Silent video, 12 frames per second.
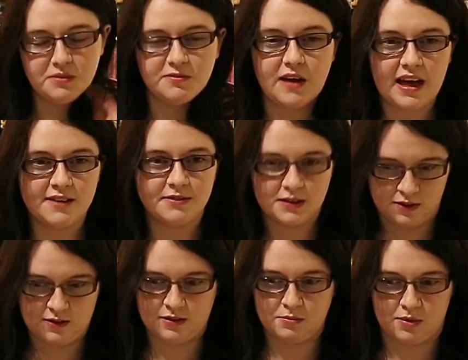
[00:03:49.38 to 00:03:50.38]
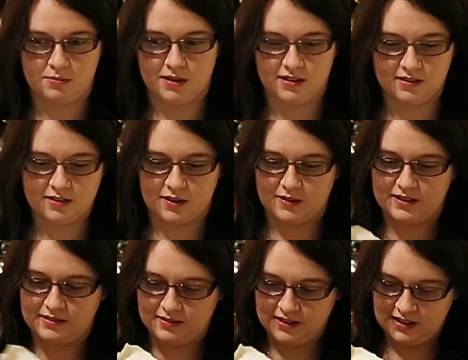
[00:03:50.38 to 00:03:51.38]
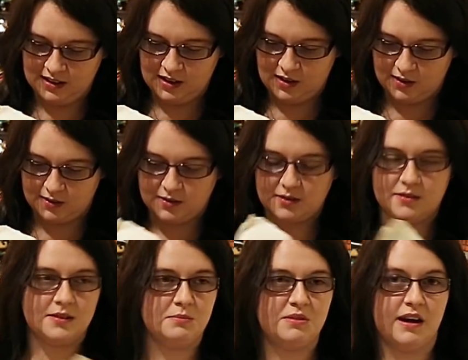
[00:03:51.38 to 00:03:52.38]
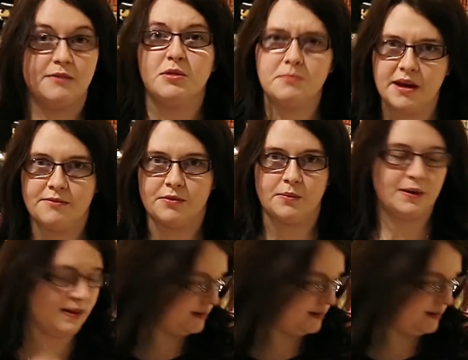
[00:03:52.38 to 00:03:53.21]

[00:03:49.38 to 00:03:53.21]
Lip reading: forever losing bookmarks, though I also seem to have them everywhere.